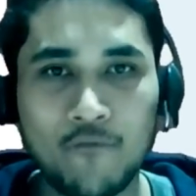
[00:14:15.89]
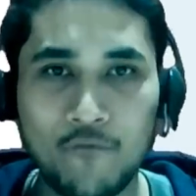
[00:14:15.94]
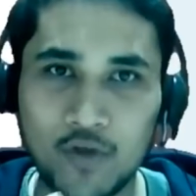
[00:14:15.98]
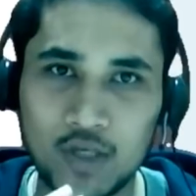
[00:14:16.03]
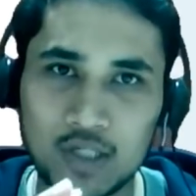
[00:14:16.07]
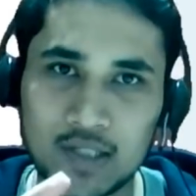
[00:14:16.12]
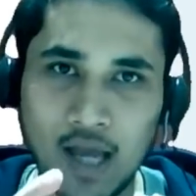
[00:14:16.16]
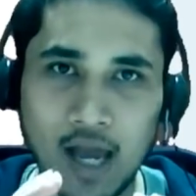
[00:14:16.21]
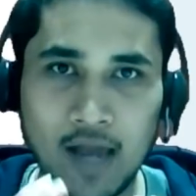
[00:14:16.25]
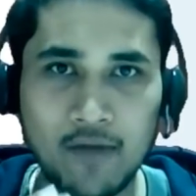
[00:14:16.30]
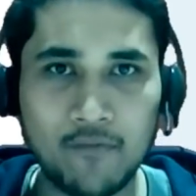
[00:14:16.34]

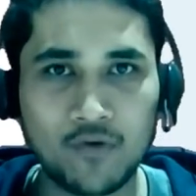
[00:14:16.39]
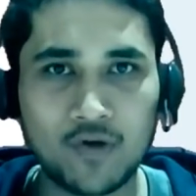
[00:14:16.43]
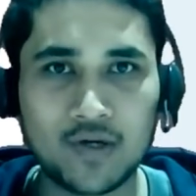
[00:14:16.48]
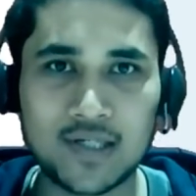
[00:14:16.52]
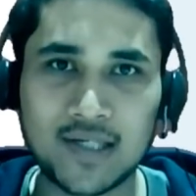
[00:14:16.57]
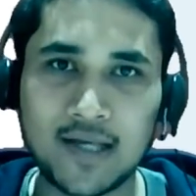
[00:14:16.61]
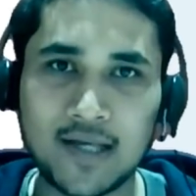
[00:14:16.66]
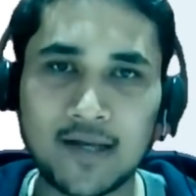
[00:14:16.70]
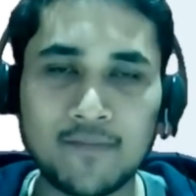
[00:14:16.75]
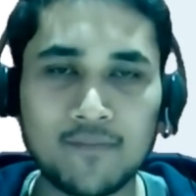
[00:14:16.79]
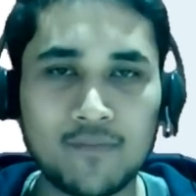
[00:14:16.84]
which I would
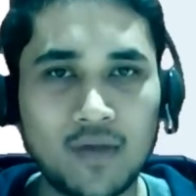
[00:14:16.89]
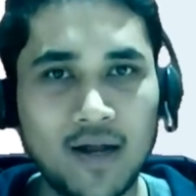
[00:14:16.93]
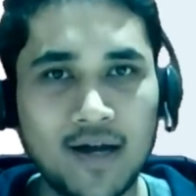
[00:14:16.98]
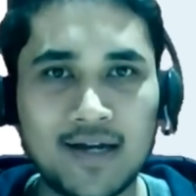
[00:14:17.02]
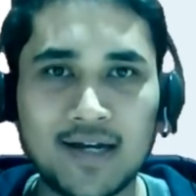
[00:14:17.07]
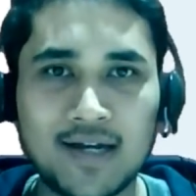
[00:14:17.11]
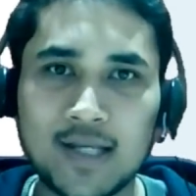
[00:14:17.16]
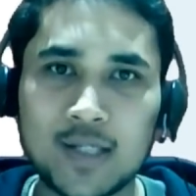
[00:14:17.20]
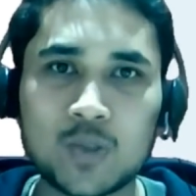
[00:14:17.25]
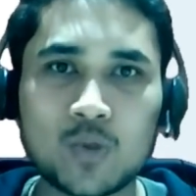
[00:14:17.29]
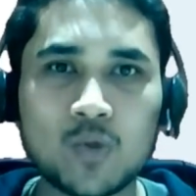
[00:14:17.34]
say
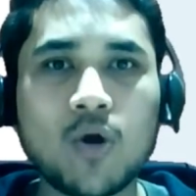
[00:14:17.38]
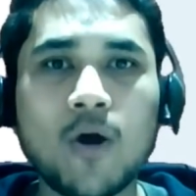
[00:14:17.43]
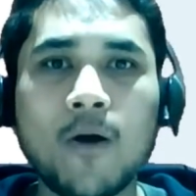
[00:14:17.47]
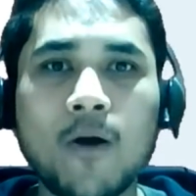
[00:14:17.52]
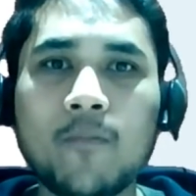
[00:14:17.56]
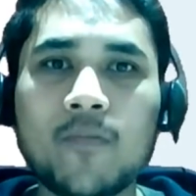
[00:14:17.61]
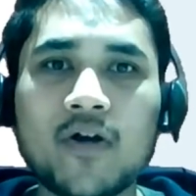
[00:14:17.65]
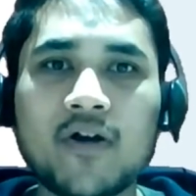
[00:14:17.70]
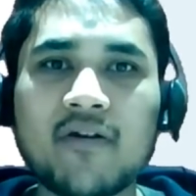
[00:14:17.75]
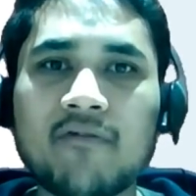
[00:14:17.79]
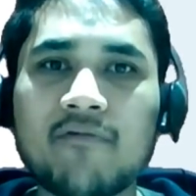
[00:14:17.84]
at least do
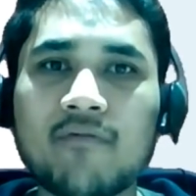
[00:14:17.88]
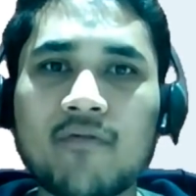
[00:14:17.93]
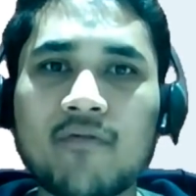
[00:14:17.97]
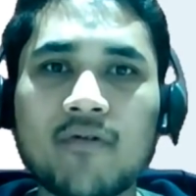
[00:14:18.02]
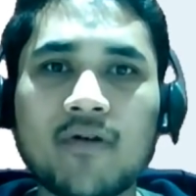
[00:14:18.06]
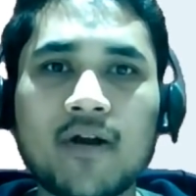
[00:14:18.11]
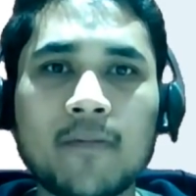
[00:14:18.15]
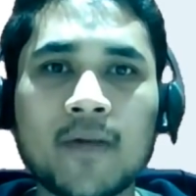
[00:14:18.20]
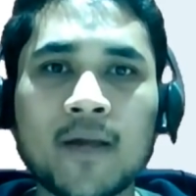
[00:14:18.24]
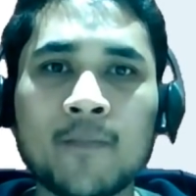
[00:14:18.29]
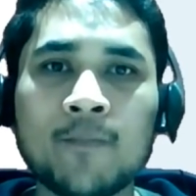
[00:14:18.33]
competitive
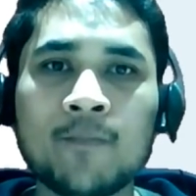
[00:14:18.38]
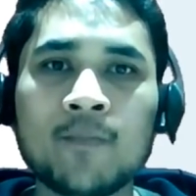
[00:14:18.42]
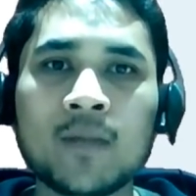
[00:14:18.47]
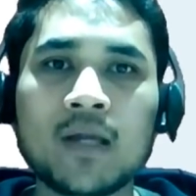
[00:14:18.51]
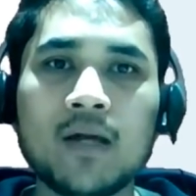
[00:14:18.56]
programming.